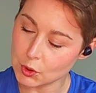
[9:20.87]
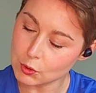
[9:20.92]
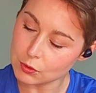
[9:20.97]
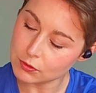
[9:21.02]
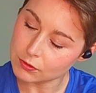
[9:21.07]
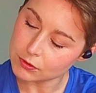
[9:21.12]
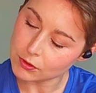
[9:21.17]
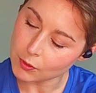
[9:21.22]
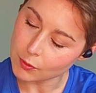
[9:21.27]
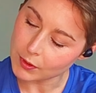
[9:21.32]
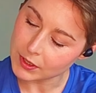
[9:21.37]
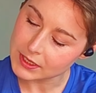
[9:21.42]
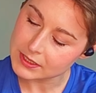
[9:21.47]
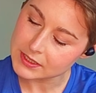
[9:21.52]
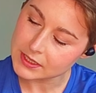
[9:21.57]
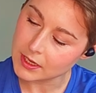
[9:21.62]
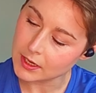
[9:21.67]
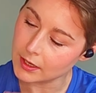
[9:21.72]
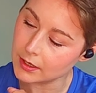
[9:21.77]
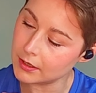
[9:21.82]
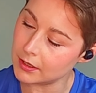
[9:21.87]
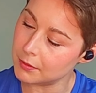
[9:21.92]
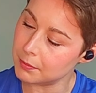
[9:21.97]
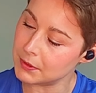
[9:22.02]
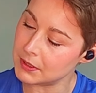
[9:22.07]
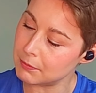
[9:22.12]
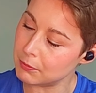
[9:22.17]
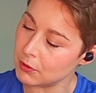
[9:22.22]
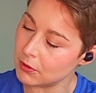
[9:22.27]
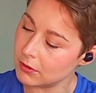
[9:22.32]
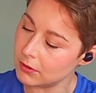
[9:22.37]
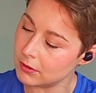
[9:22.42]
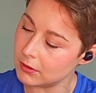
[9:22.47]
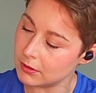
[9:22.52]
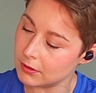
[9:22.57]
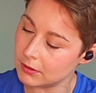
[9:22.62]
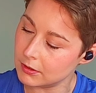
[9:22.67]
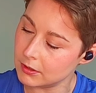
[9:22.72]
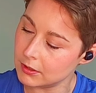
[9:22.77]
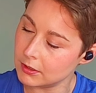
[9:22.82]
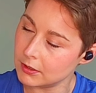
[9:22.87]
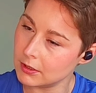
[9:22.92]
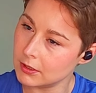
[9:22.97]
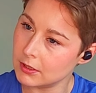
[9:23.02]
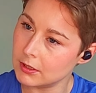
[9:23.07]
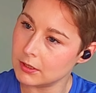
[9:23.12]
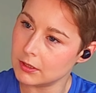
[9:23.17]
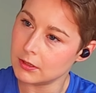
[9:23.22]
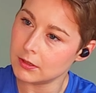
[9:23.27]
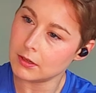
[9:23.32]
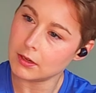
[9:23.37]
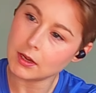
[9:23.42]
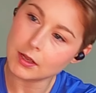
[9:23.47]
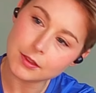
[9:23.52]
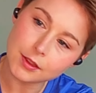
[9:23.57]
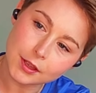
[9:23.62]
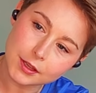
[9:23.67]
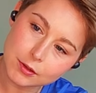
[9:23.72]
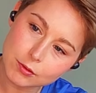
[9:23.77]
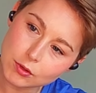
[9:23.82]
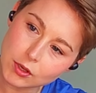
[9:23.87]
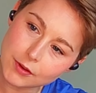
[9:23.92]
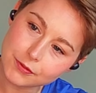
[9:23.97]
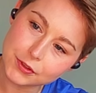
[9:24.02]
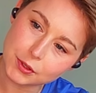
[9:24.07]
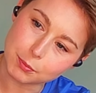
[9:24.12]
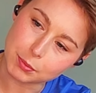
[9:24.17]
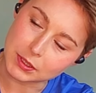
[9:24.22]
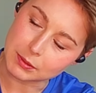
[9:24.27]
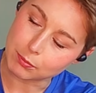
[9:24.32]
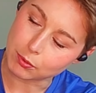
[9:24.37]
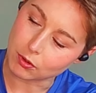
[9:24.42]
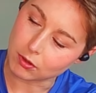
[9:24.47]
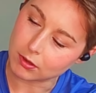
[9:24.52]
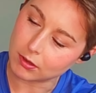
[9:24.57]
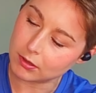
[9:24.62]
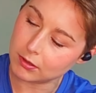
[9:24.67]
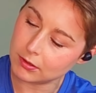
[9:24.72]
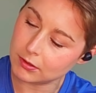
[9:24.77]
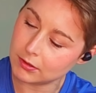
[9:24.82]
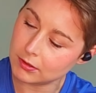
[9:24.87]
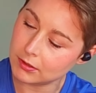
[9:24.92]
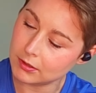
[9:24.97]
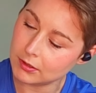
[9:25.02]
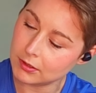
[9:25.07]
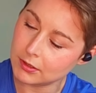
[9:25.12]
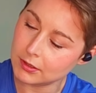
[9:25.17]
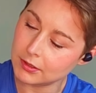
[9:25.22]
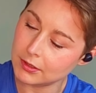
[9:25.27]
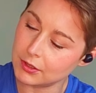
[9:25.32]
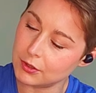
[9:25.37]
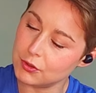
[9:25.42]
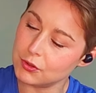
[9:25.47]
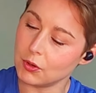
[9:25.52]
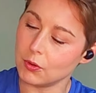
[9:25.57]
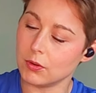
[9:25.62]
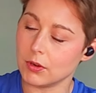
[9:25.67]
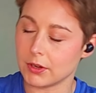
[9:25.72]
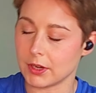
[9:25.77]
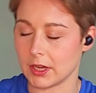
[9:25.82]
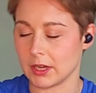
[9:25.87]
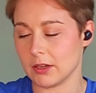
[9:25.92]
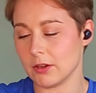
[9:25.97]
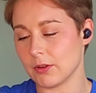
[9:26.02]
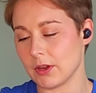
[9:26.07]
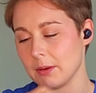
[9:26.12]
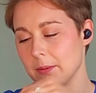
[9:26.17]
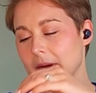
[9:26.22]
You don't want to say hi to the people? I thought you loved the people. You don't? Okay,